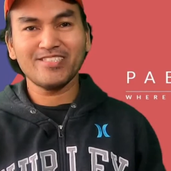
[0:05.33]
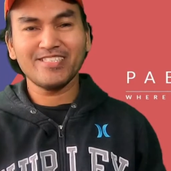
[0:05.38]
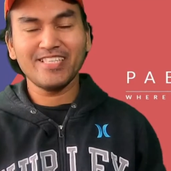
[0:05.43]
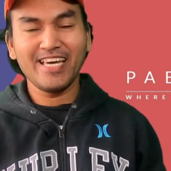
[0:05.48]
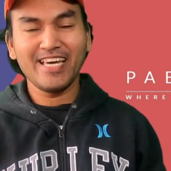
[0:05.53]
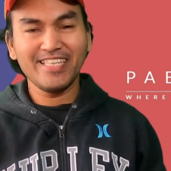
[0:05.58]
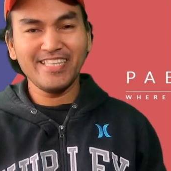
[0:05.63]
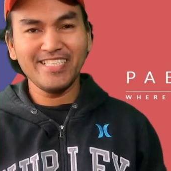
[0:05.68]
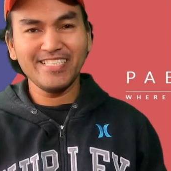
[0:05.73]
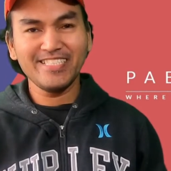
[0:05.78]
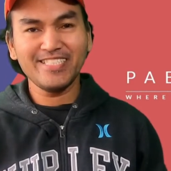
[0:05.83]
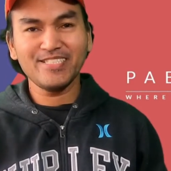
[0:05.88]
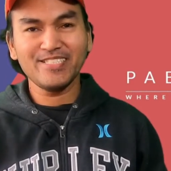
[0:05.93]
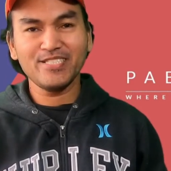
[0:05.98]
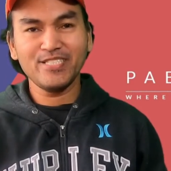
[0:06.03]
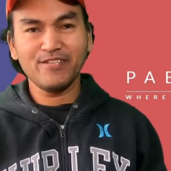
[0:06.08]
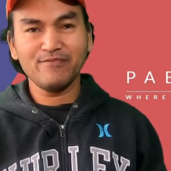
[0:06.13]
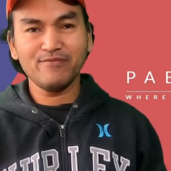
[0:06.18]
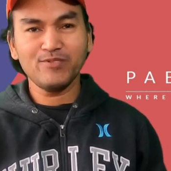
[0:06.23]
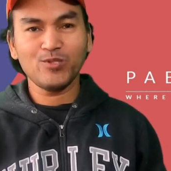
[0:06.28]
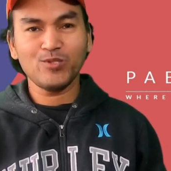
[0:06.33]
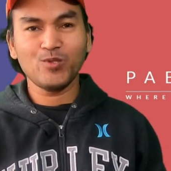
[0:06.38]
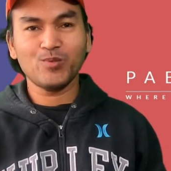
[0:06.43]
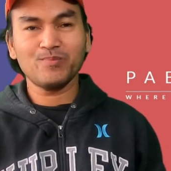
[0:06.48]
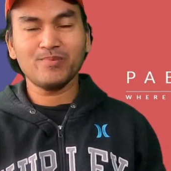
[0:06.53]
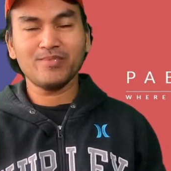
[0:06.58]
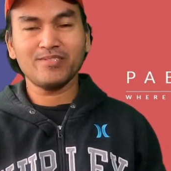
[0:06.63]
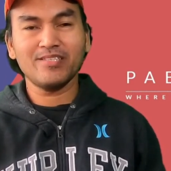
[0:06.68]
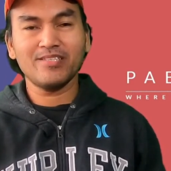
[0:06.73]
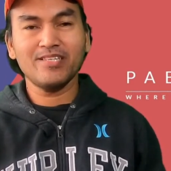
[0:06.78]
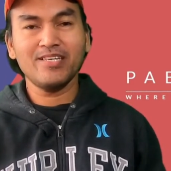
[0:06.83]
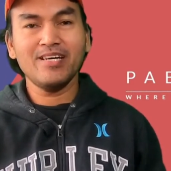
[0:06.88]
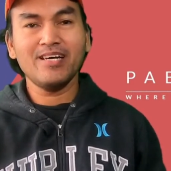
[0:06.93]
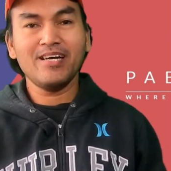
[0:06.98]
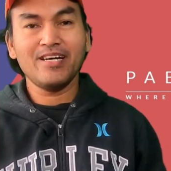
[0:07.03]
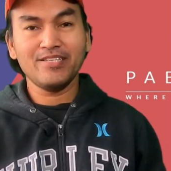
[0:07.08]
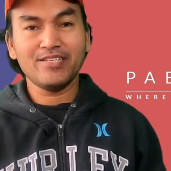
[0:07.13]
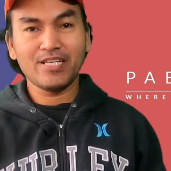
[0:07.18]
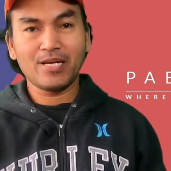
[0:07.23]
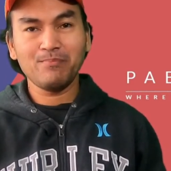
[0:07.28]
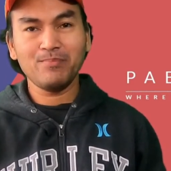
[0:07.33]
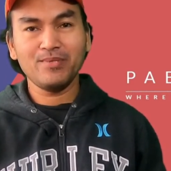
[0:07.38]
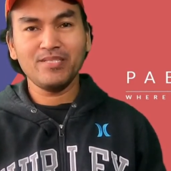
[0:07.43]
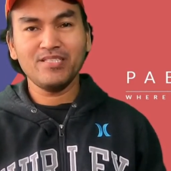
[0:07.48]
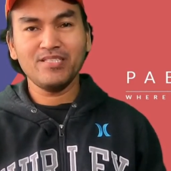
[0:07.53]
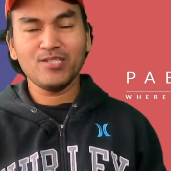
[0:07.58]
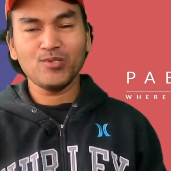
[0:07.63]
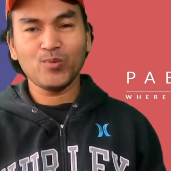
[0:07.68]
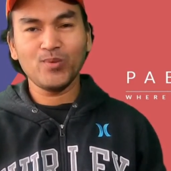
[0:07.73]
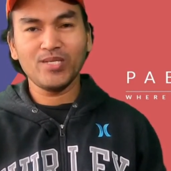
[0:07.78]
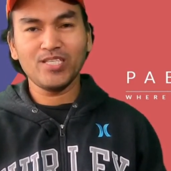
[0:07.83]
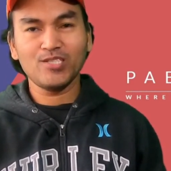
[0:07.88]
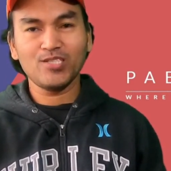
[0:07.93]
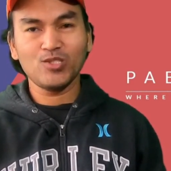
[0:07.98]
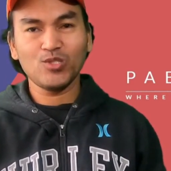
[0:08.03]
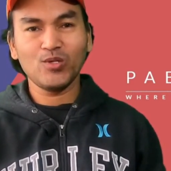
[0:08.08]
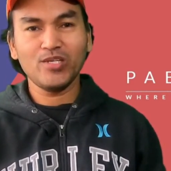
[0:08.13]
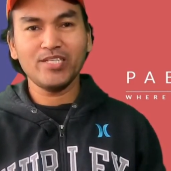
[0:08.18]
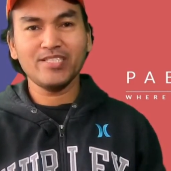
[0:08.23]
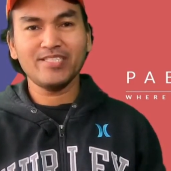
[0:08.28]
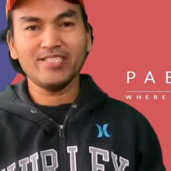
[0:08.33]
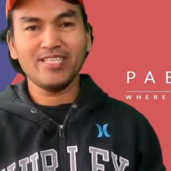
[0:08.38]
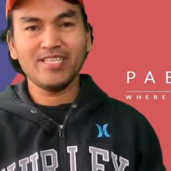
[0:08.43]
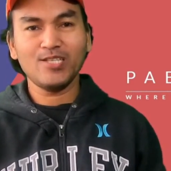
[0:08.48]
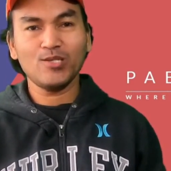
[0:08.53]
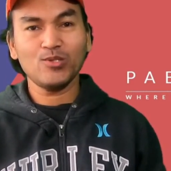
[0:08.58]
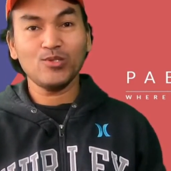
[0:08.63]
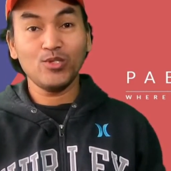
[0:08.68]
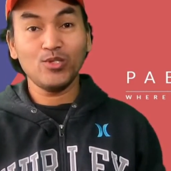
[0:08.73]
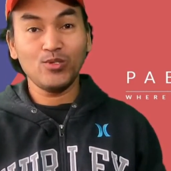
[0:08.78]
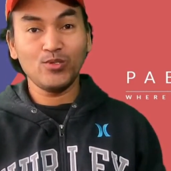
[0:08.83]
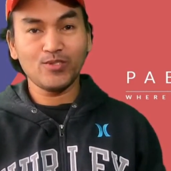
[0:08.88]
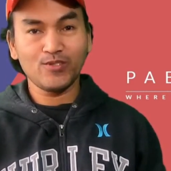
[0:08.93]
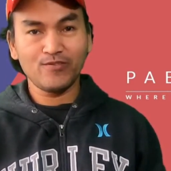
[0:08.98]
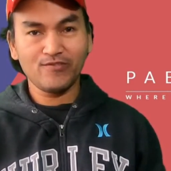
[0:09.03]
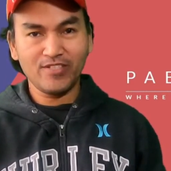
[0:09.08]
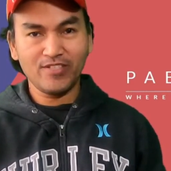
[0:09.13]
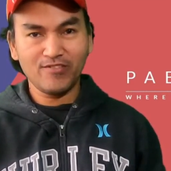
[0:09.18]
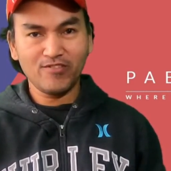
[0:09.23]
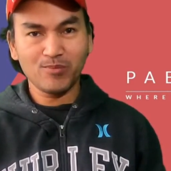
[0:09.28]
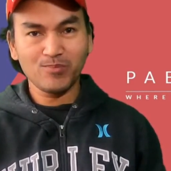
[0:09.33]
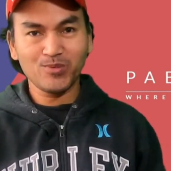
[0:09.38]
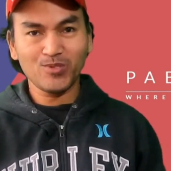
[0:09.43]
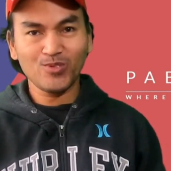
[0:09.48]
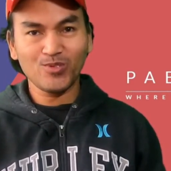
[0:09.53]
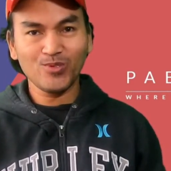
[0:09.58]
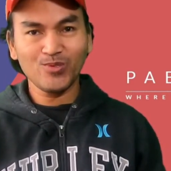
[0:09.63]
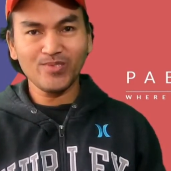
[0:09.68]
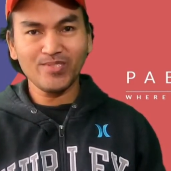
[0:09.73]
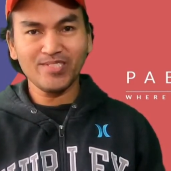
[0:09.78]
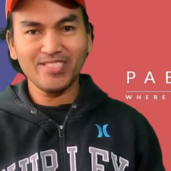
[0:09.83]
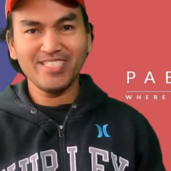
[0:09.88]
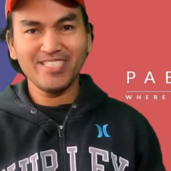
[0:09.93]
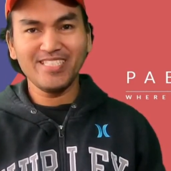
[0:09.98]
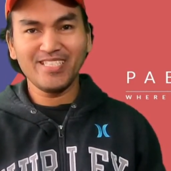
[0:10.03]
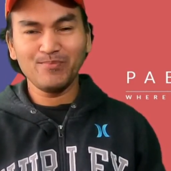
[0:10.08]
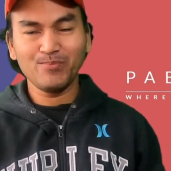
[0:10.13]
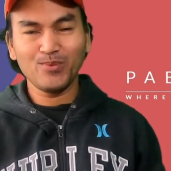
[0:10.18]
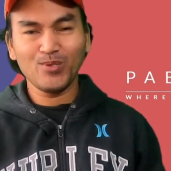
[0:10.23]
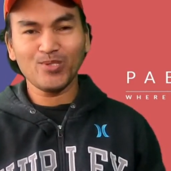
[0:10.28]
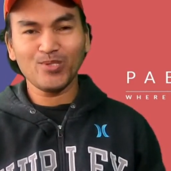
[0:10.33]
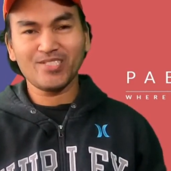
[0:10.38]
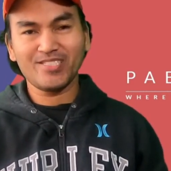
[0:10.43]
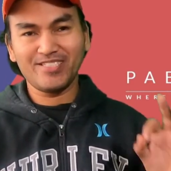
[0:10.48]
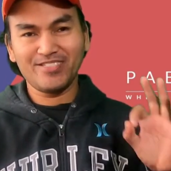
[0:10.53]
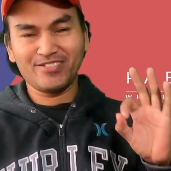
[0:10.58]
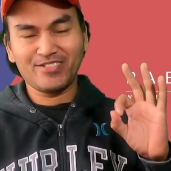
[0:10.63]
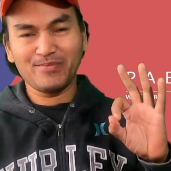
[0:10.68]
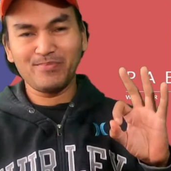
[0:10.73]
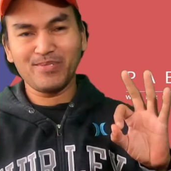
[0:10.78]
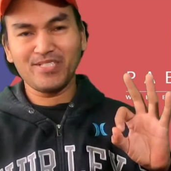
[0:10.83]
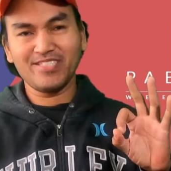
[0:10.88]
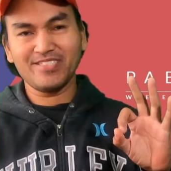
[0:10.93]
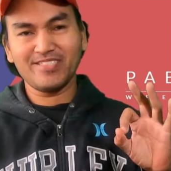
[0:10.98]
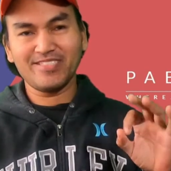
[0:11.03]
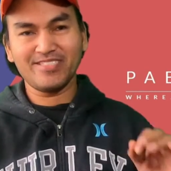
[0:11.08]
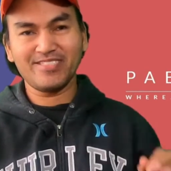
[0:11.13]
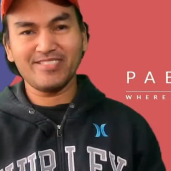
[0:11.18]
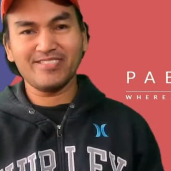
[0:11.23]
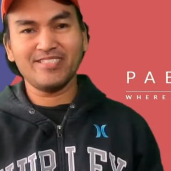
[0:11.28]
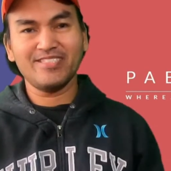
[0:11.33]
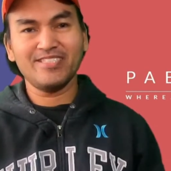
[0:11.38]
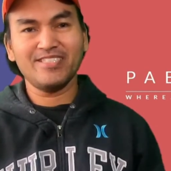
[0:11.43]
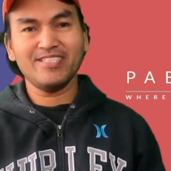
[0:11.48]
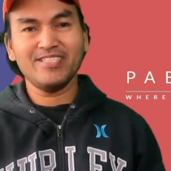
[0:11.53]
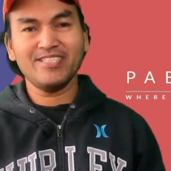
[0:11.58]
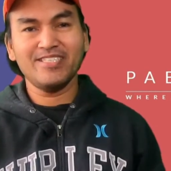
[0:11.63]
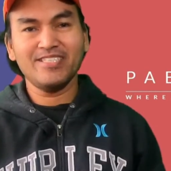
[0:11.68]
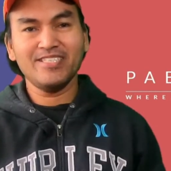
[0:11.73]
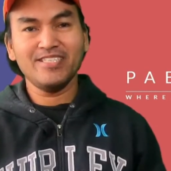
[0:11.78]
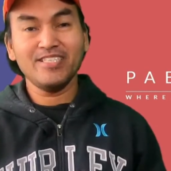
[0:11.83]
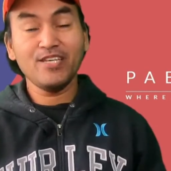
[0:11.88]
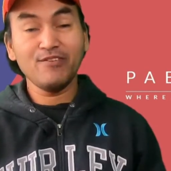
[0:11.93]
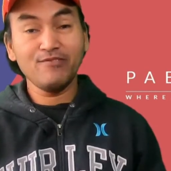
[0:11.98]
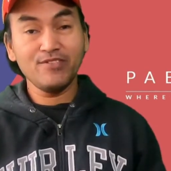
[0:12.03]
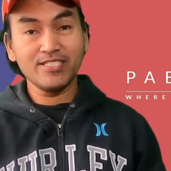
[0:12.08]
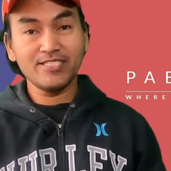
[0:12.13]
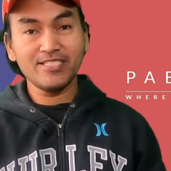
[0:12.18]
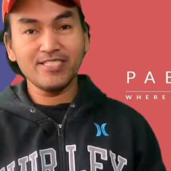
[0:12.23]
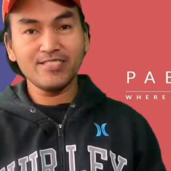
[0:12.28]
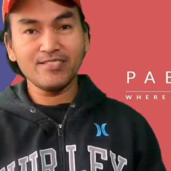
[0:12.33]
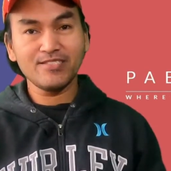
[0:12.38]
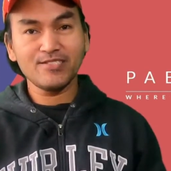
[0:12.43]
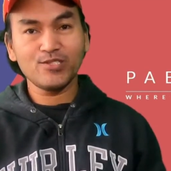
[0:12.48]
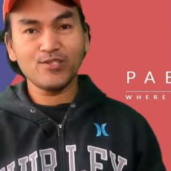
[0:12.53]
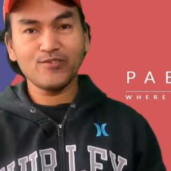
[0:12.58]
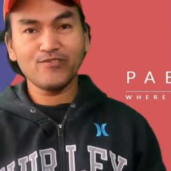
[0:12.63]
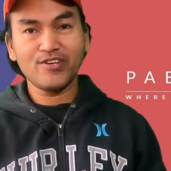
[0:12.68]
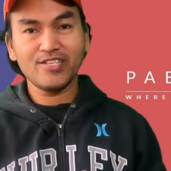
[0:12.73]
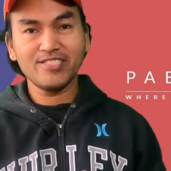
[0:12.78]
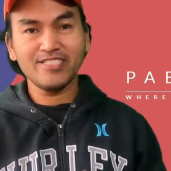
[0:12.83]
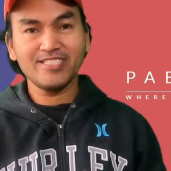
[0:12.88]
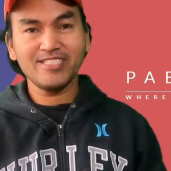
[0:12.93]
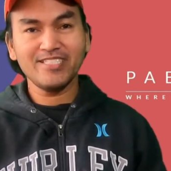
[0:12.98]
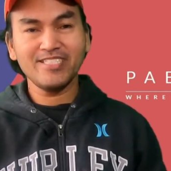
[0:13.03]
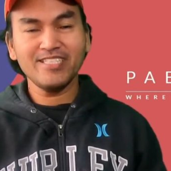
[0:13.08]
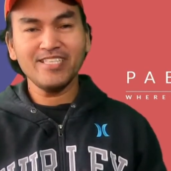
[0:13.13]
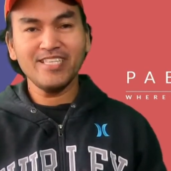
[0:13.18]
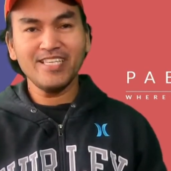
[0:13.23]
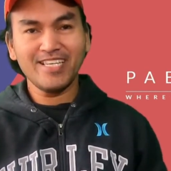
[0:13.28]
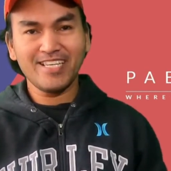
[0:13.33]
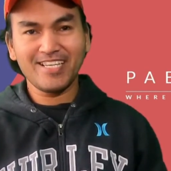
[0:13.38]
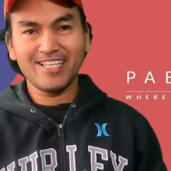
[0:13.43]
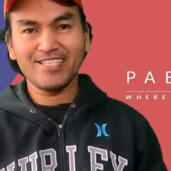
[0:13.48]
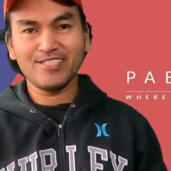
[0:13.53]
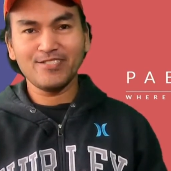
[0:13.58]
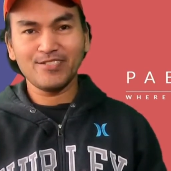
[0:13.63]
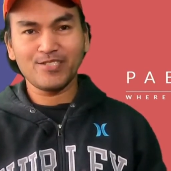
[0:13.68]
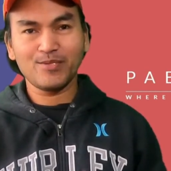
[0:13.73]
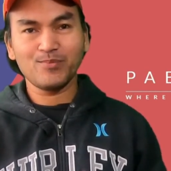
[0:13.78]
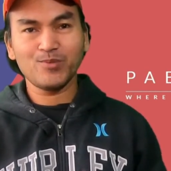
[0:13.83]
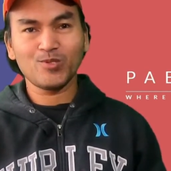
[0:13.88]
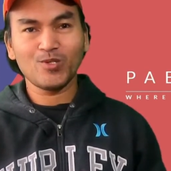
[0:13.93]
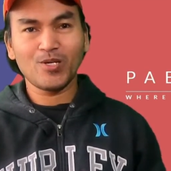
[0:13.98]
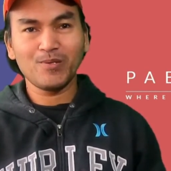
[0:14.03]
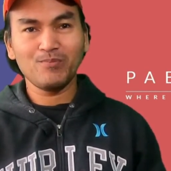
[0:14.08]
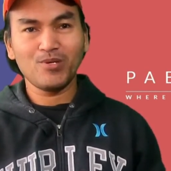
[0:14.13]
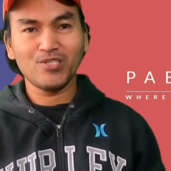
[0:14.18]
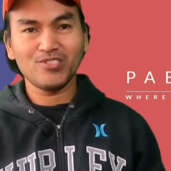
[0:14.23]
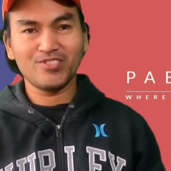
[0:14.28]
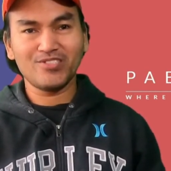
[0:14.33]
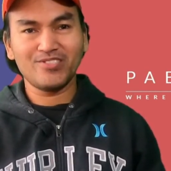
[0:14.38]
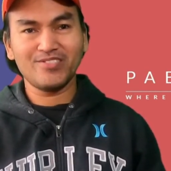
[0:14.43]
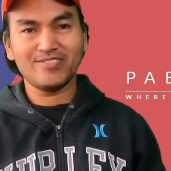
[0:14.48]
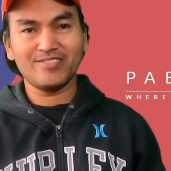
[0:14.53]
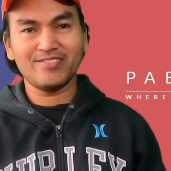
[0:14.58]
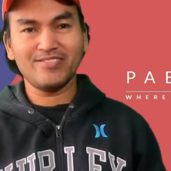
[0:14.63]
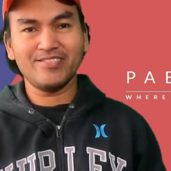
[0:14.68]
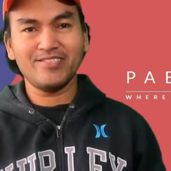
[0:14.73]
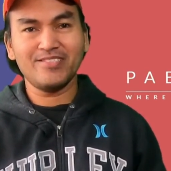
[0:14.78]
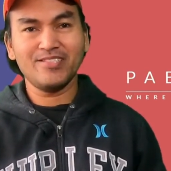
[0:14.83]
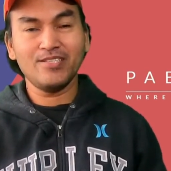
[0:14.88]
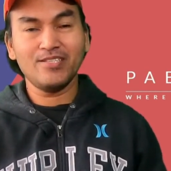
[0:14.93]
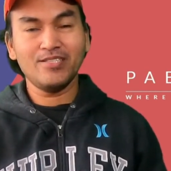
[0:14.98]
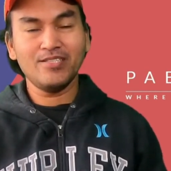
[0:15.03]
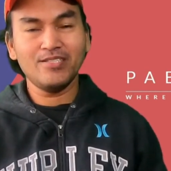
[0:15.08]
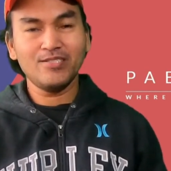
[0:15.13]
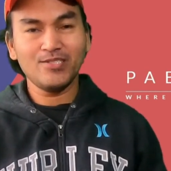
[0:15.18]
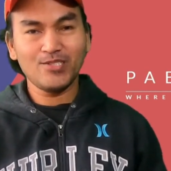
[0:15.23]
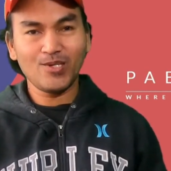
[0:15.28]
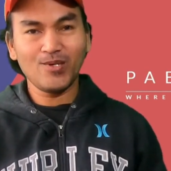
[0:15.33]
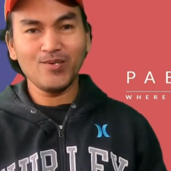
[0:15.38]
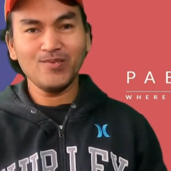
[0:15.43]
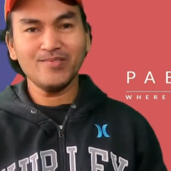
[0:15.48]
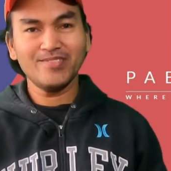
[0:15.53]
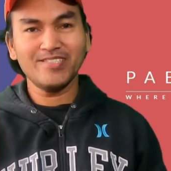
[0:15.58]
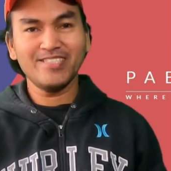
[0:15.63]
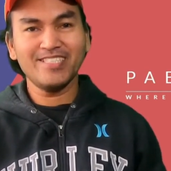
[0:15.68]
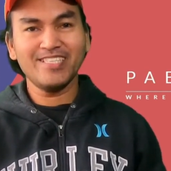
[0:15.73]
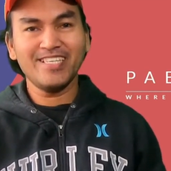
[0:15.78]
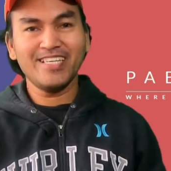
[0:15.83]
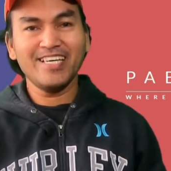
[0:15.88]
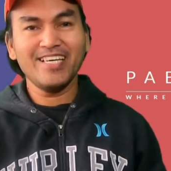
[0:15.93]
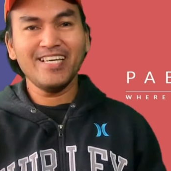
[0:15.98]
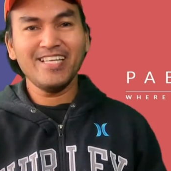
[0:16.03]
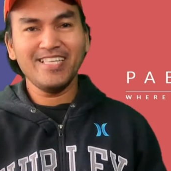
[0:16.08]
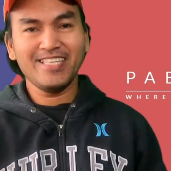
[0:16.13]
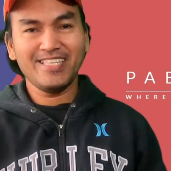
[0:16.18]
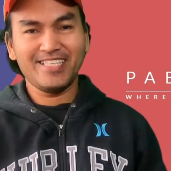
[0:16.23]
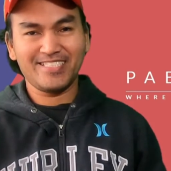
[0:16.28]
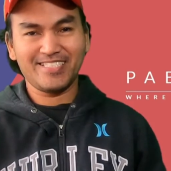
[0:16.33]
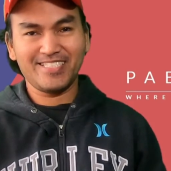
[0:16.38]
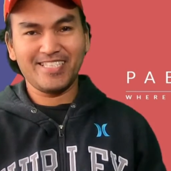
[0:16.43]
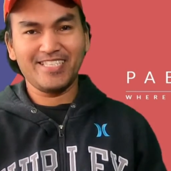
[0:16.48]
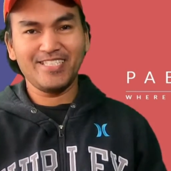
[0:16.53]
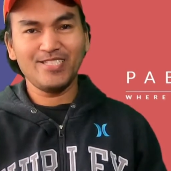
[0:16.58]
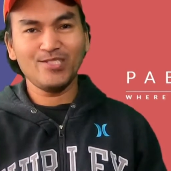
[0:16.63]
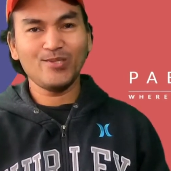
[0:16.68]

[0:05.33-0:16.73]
and this is DevScopes, a rapid and quick show and tell on the use of DevOps tools in at most 3 minutes. If this tickles your fancy, click the subscribe button. So, let's get into